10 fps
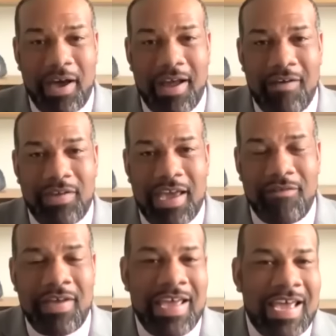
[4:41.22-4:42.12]
about
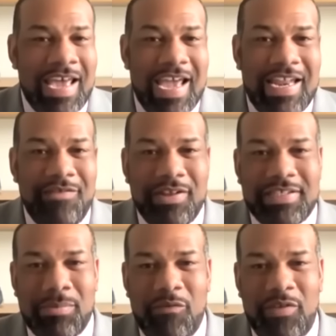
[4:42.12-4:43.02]
IVF and
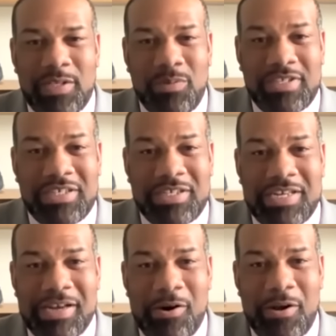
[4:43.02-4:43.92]
even some of his
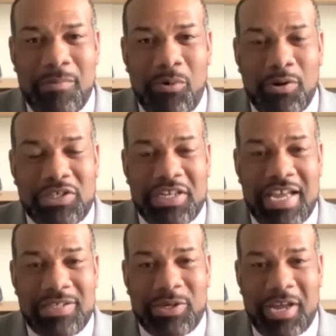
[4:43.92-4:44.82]
positioning on abortion
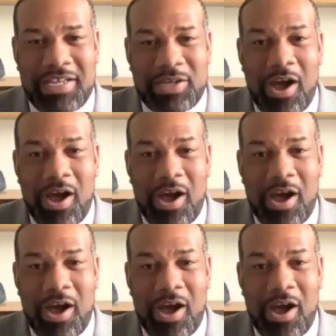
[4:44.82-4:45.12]
yesterday,